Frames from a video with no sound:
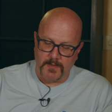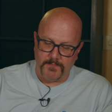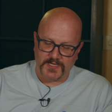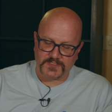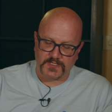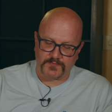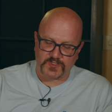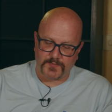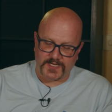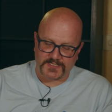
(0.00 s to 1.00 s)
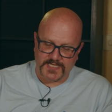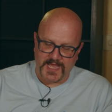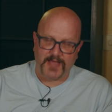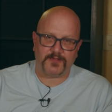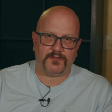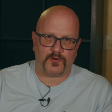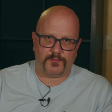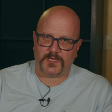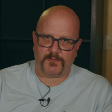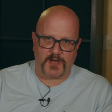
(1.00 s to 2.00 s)
makes them spectacular
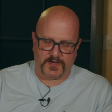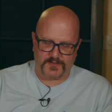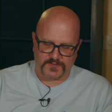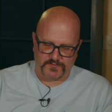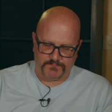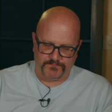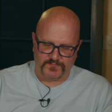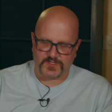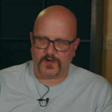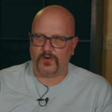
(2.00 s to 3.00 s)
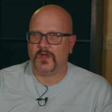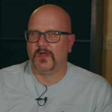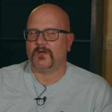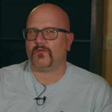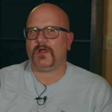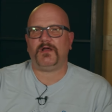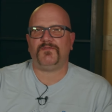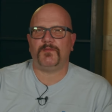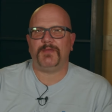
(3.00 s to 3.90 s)
pickpockets. So right off the